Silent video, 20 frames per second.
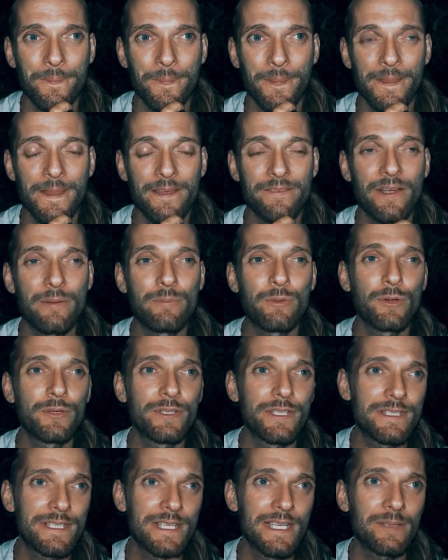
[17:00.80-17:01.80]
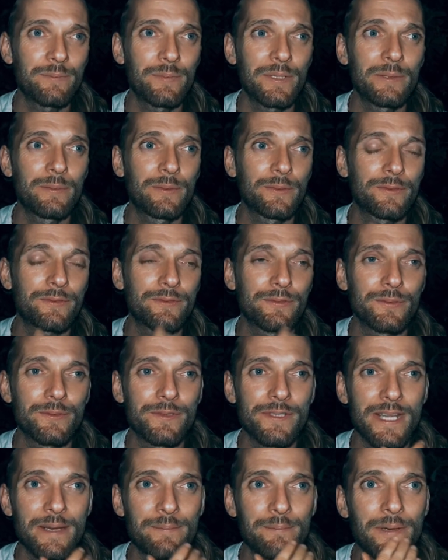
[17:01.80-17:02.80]
And if I'm going to take people through
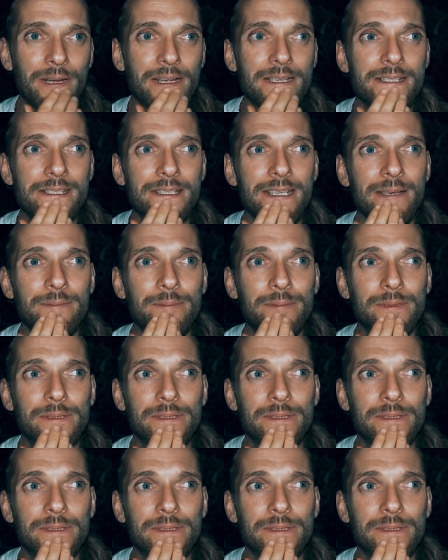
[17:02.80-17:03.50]
step by step,